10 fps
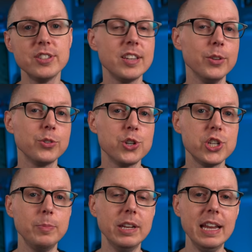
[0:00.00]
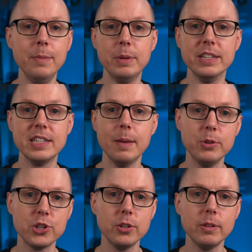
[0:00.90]
cells are shipped at ambient
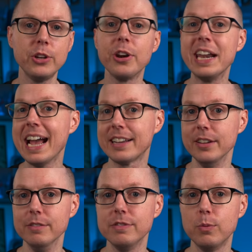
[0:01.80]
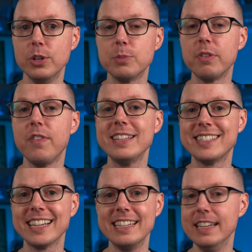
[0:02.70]
temperature and are inactive, which provides
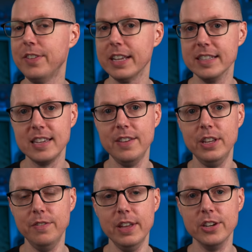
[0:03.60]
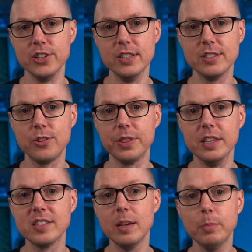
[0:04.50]
significant safety advantages during the
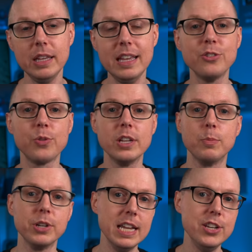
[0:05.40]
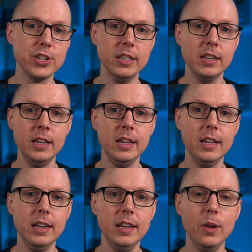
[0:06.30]
assembly and transportation.
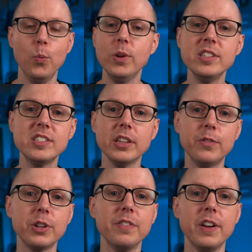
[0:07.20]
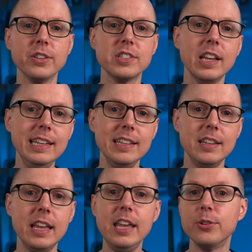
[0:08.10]
And once it's delivered to the final site,
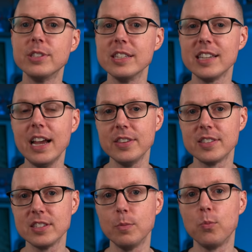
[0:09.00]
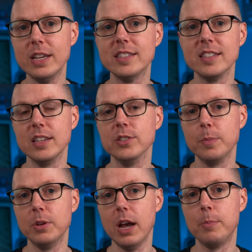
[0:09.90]
heaters inside the system raise the cells
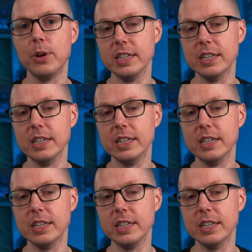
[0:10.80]
up to operating